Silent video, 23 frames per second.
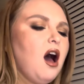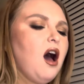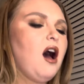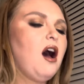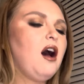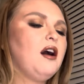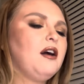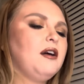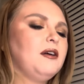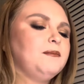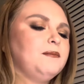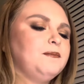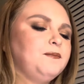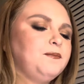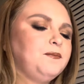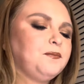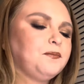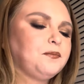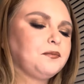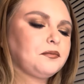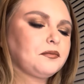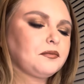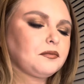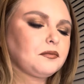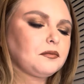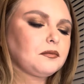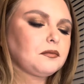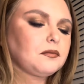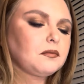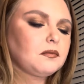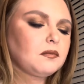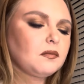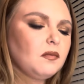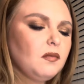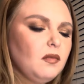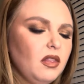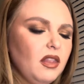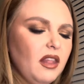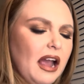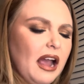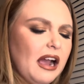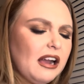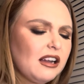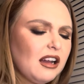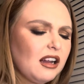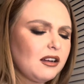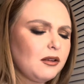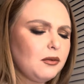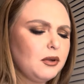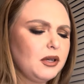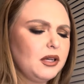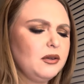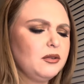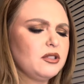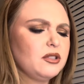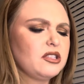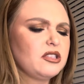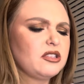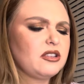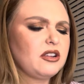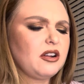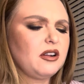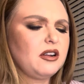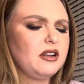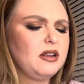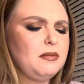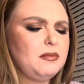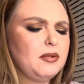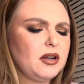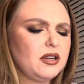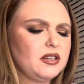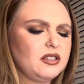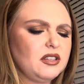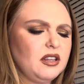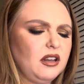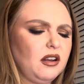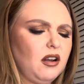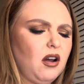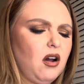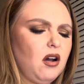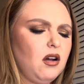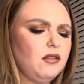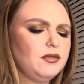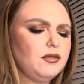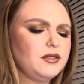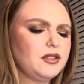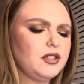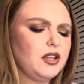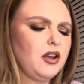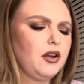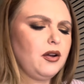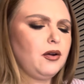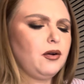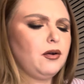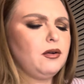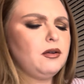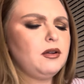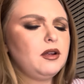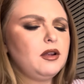I got it when it was 30% off, so,